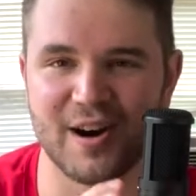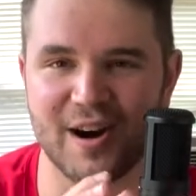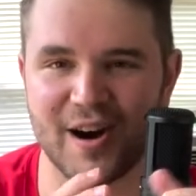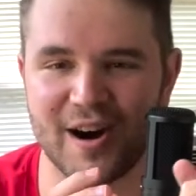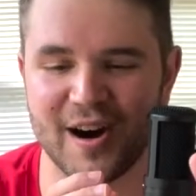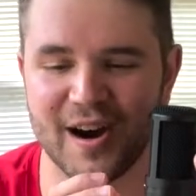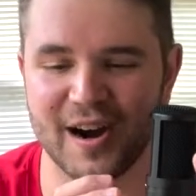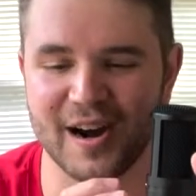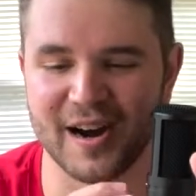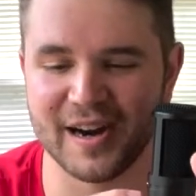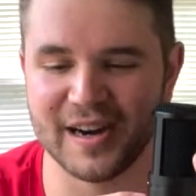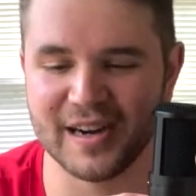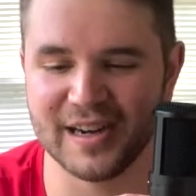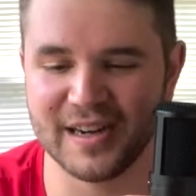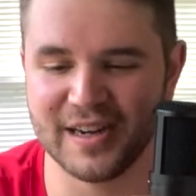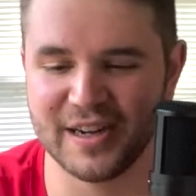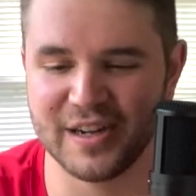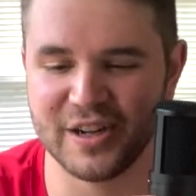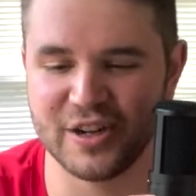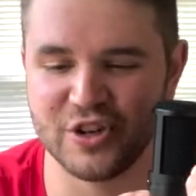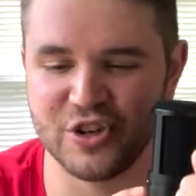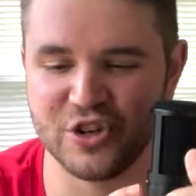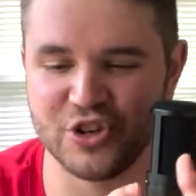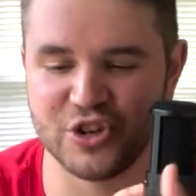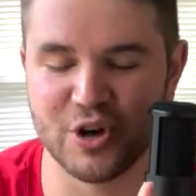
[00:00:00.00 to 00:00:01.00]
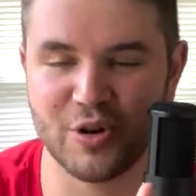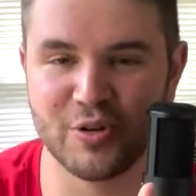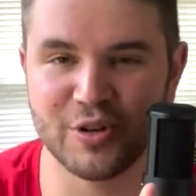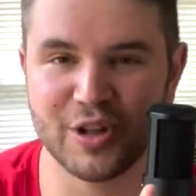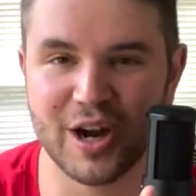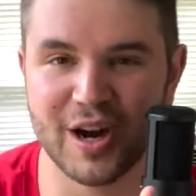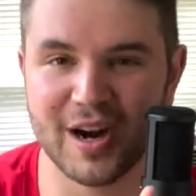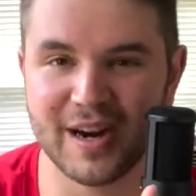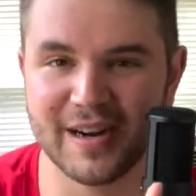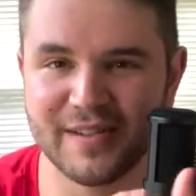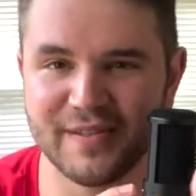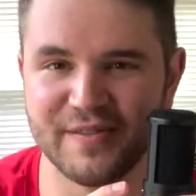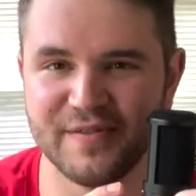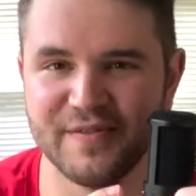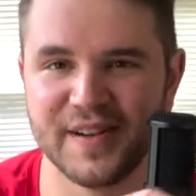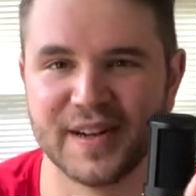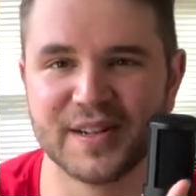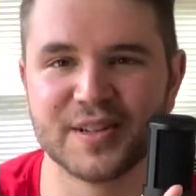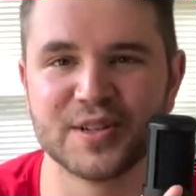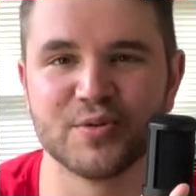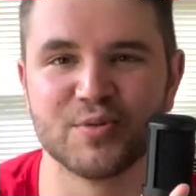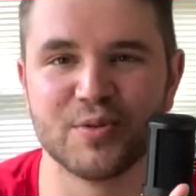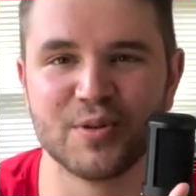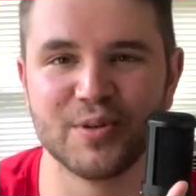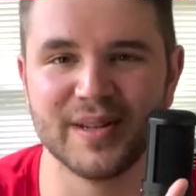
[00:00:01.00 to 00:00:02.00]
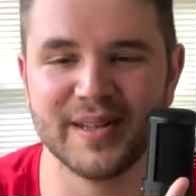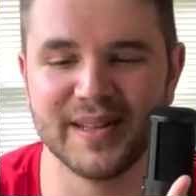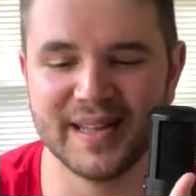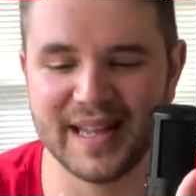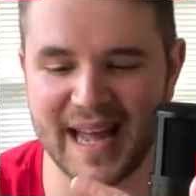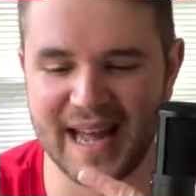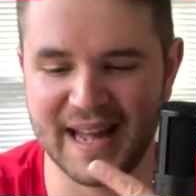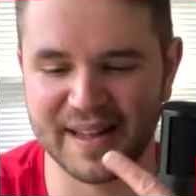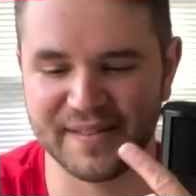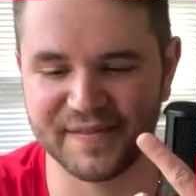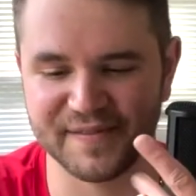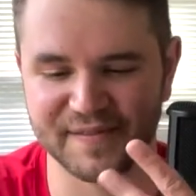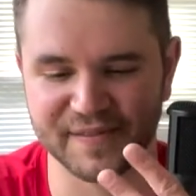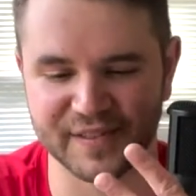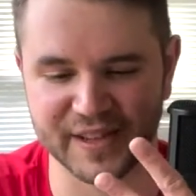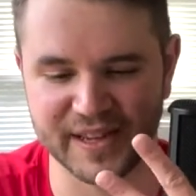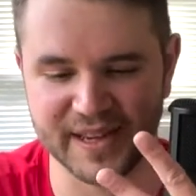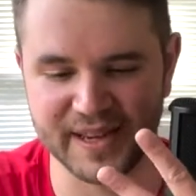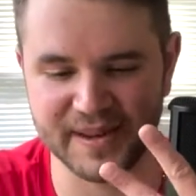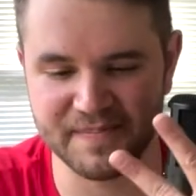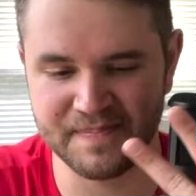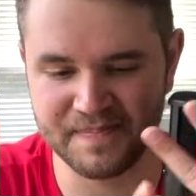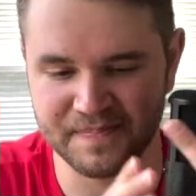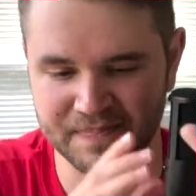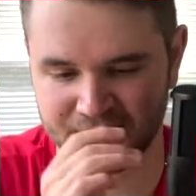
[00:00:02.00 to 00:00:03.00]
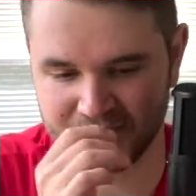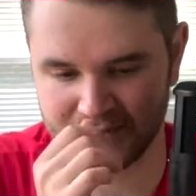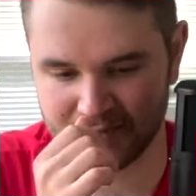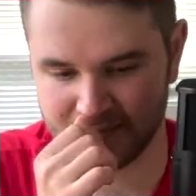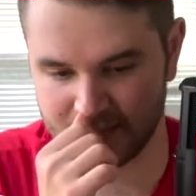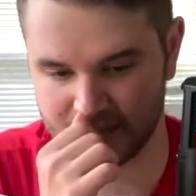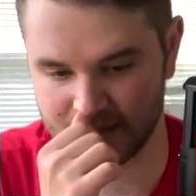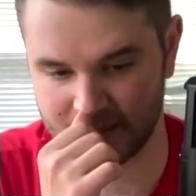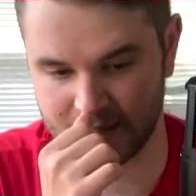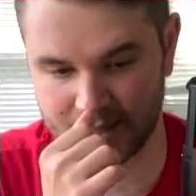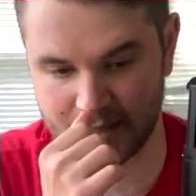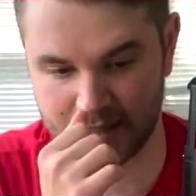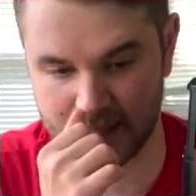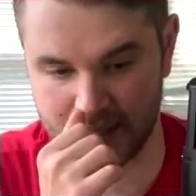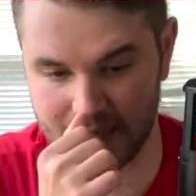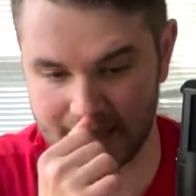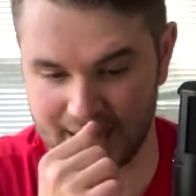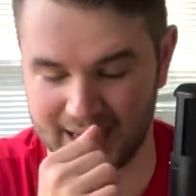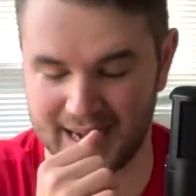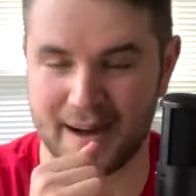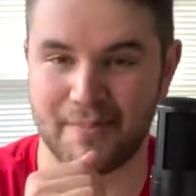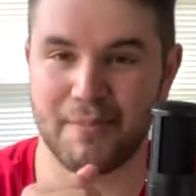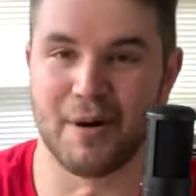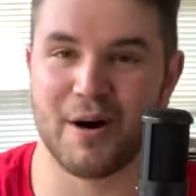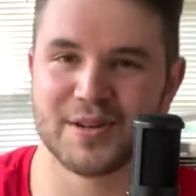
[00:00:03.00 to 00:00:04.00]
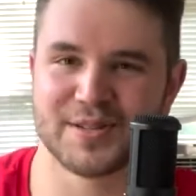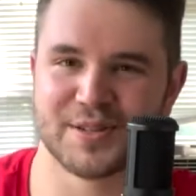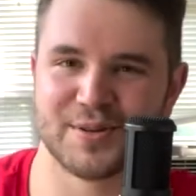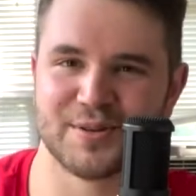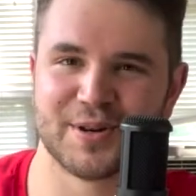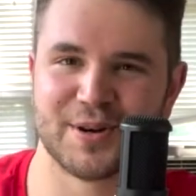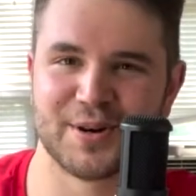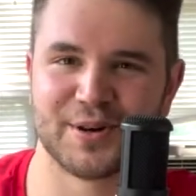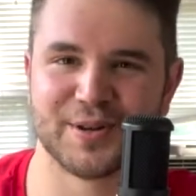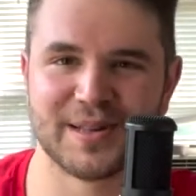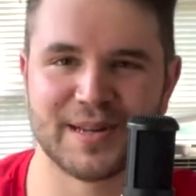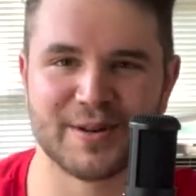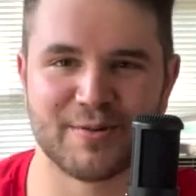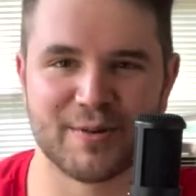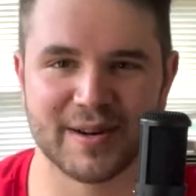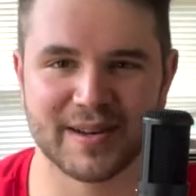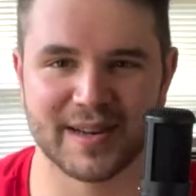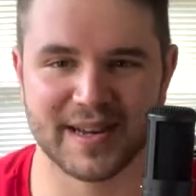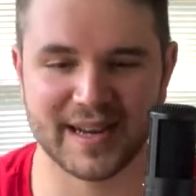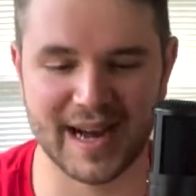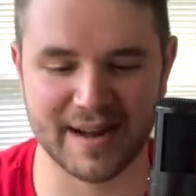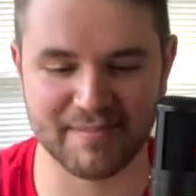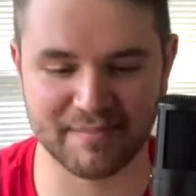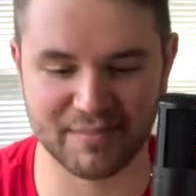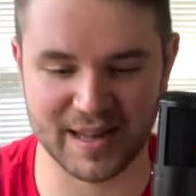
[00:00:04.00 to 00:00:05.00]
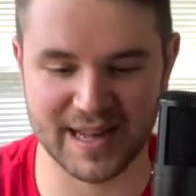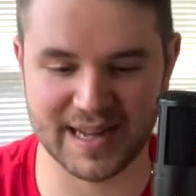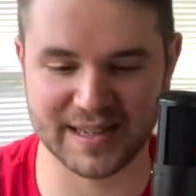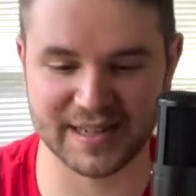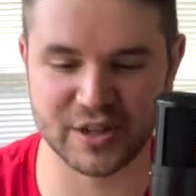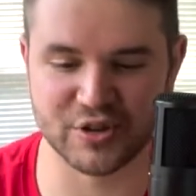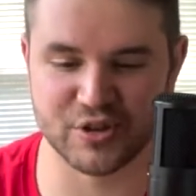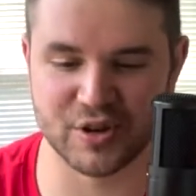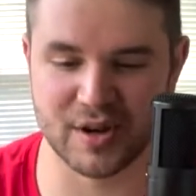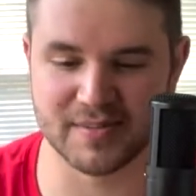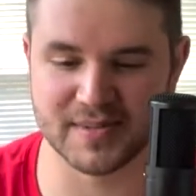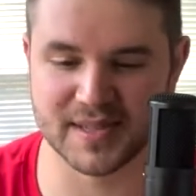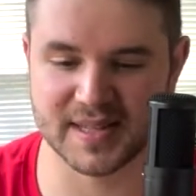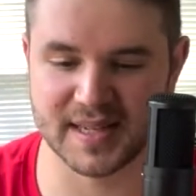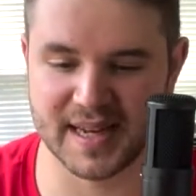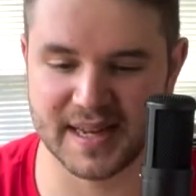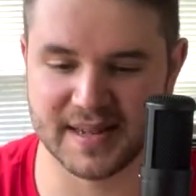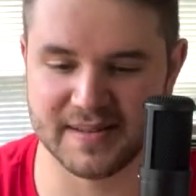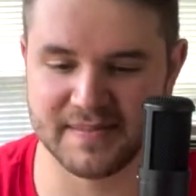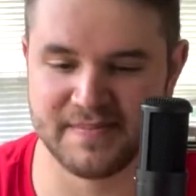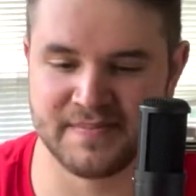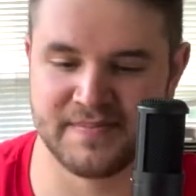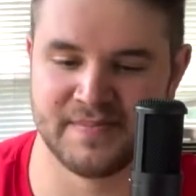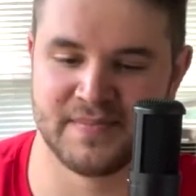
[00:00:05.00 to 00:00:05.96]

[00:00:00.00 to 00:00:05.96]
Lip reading: are Joe Dart, Victor Wooten, and Flea. I'm also currently working on playing the drum set.